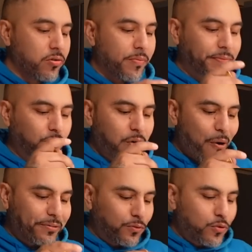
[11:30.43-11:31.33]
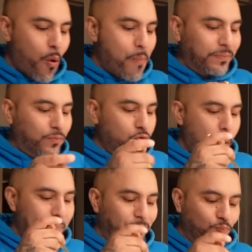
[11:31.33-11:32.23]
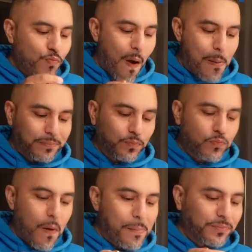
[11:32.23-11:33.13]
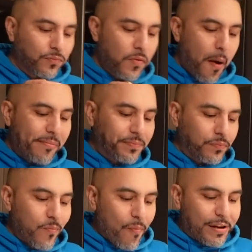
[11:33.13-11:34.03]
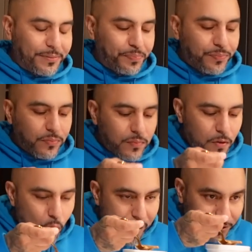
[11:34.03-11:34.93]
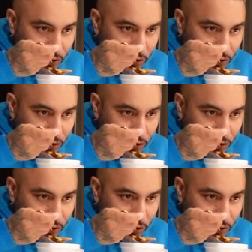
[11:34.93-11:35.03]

Why you lying? Yes, she does. She does. She does.